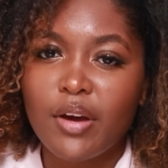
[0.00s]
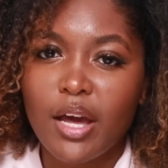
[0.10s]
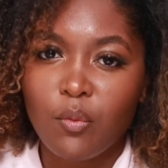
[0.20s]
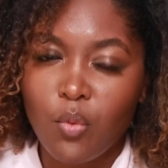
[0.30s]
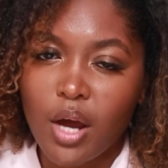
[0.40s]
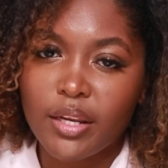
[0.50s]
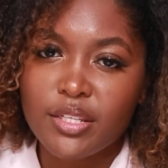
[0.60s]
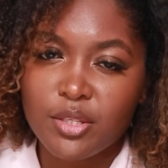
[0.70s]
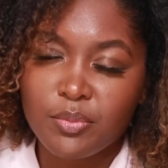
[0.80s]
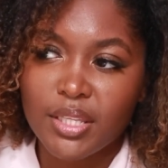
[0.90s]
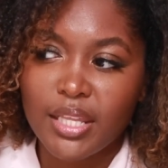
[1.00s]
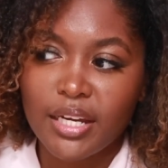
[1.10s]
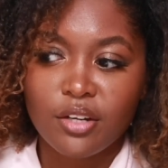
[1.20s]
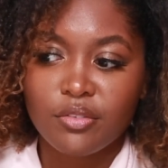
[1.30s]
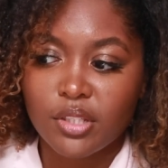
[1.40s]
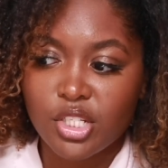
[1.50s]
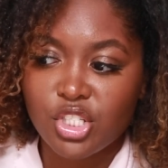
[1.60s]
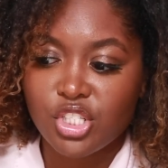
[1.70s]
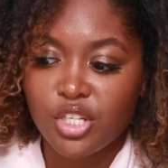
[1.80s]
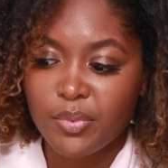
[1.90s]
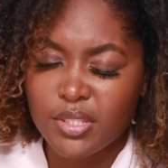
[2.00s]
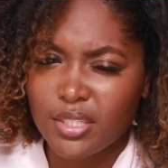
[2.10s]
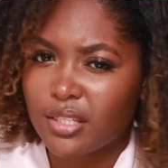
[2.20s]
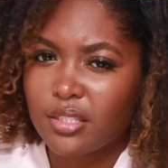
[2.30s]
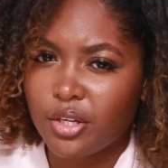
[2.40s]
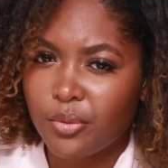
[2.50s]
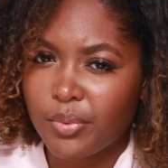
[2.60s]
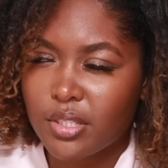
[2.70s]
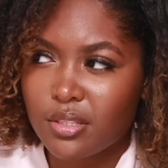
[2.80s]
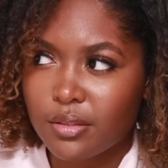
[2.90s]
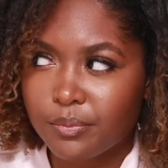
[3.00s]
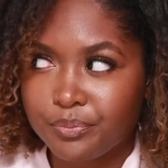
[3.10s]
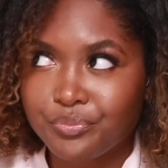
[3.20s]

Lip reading: I wanted to be like a relationship and sex therapist,